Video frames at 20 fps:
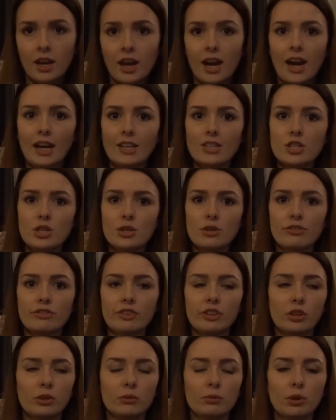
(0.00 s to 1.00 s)
I do
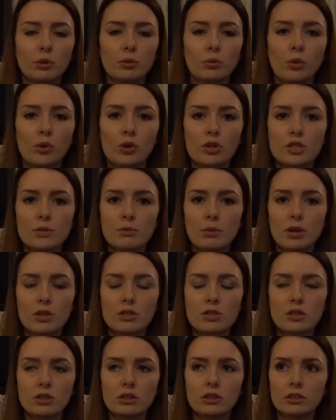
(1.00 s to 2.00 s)
fill up her water
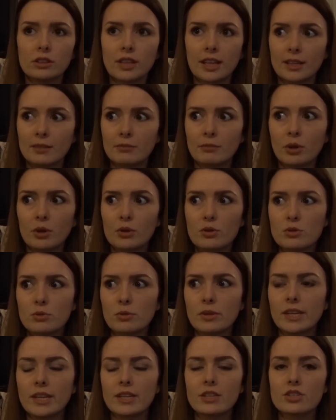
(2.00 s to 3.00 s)
bottle like most
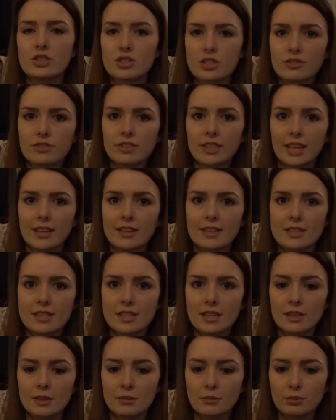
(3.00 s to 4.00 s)
weeks just for
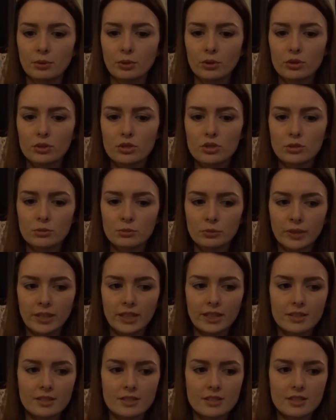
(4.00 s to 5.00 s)
dancing. But some
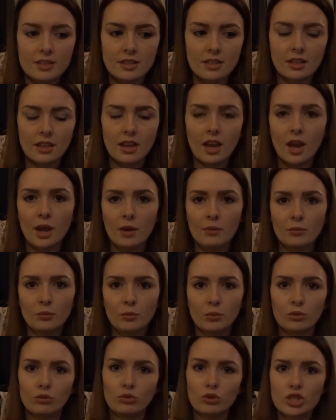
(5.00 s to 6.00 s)
weeks
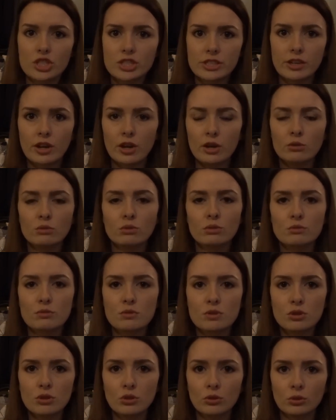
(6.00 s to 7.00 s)
we're rushing home from
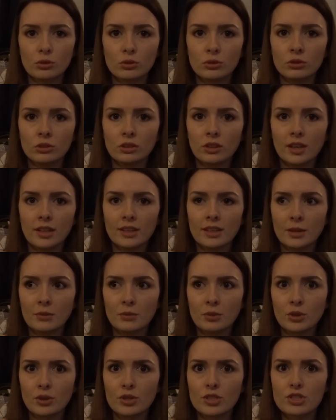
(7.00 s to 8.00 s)
school and then
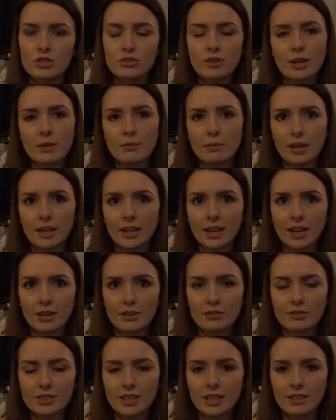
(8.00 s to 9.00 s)
we're going straight back
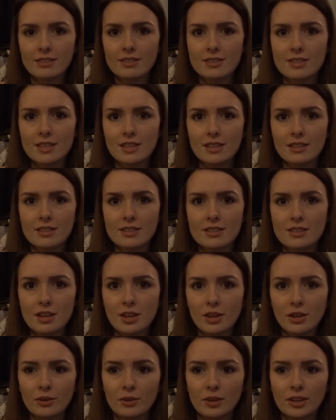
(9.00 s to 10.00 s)
out for dancing,
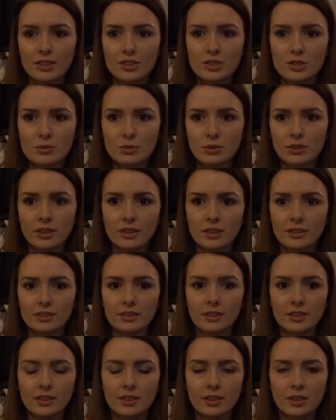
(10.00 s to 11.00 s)
so I just want to
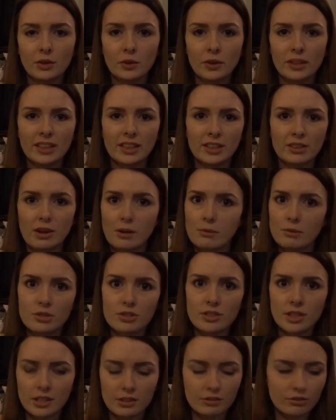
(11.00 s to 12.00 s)
quickly grab a
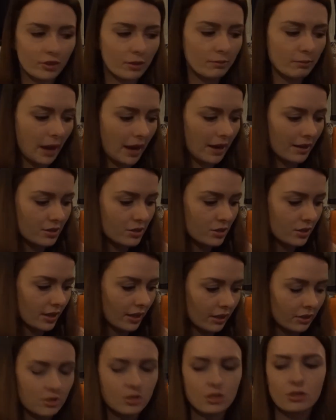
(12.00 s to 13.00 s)
drink for a bag, so
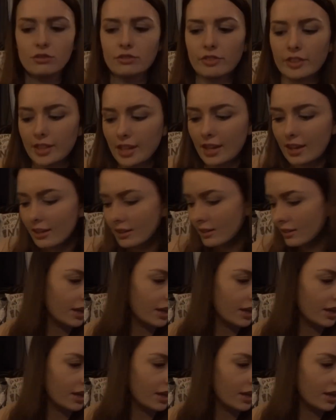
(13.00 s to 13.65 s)
they'll do for that.